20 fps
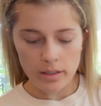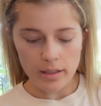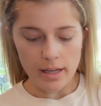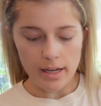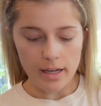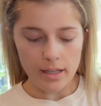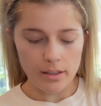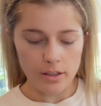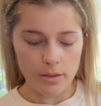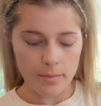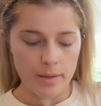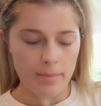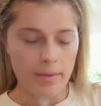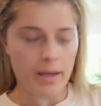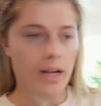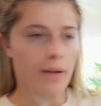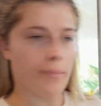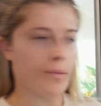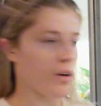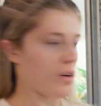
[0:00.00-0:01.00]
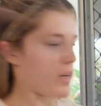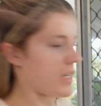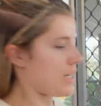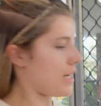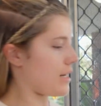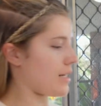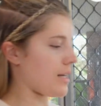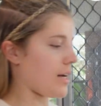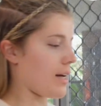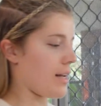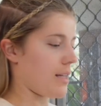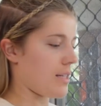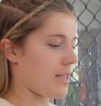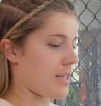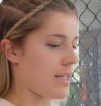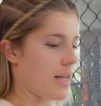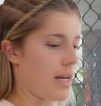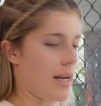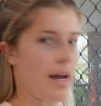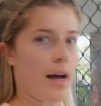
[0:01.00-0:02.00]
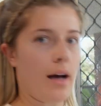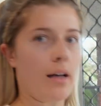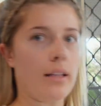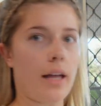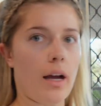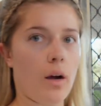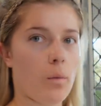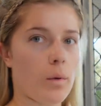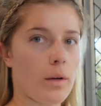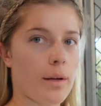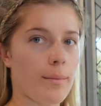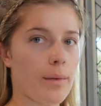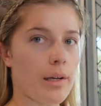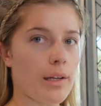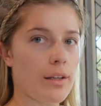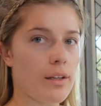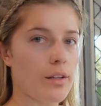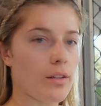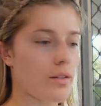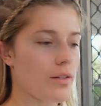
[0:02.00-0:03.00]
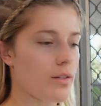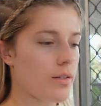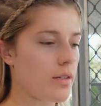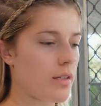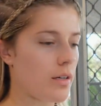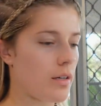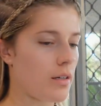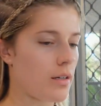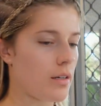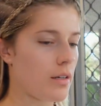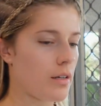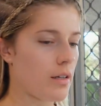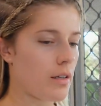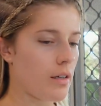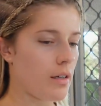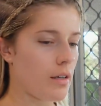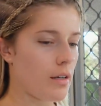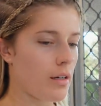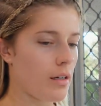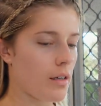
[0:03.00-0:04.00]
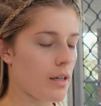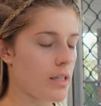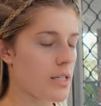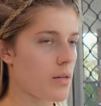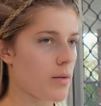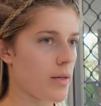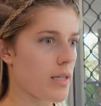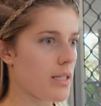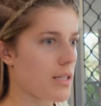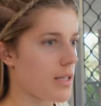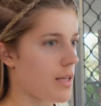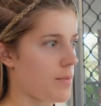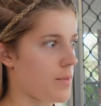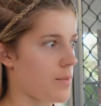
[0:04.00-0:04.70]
like a little bit of makeup, I always like to kind of set out like what I'm going to use because I always skip